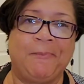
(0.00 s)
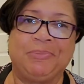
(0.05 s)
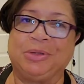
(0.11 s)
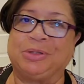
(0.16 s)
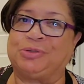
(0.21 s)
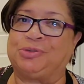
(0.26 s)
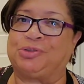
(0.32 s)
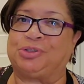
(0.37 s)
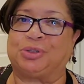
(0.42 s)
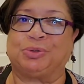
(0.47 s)

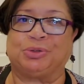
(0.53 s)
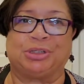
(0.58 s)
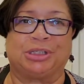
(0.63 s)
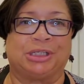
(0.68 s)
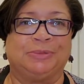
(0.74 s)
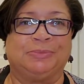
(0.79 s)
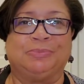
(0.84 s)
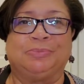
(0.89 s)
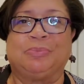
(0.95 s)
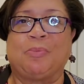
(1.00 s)
They're so
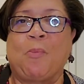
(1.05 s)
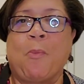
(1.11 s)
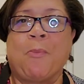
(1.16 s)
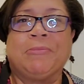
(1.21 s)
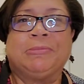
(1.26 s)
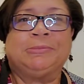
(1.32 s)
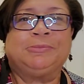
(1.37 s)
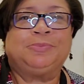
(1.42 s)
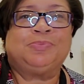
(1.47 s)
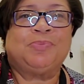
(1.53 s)
good.
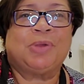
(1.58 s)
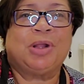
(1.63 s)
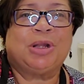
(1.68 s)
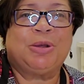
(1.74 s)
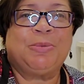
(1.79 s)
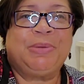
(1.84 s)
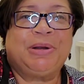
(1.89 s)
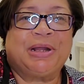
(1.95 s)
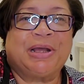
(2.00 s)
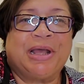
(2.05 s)
A
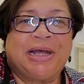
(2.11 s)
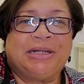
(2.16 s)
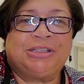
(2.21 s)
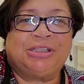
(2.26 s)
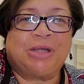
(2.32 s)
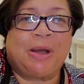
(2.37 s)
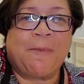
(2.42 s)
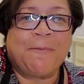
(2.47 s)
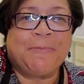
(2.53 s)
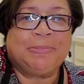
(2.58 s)
little bit of
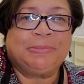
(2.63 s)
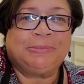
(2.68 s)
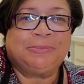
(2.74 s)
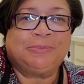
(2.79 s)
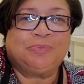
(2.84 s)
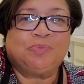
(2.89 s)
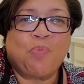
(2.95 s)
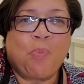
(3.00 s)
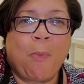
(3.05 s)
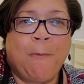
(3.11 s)
ketchup.
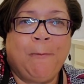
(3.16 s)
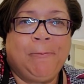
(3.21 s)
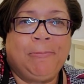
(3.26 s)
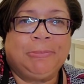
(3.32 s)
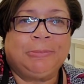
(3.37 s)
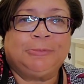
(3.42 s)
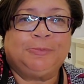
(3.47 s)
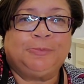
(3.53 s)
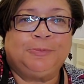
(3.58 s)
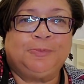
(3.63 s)

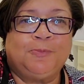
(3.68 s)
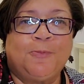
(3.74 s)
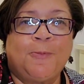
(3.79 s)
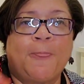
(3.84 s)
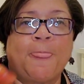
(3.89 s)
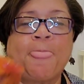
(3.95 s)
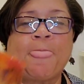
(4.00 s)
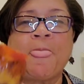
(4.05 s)
Mm-hmm.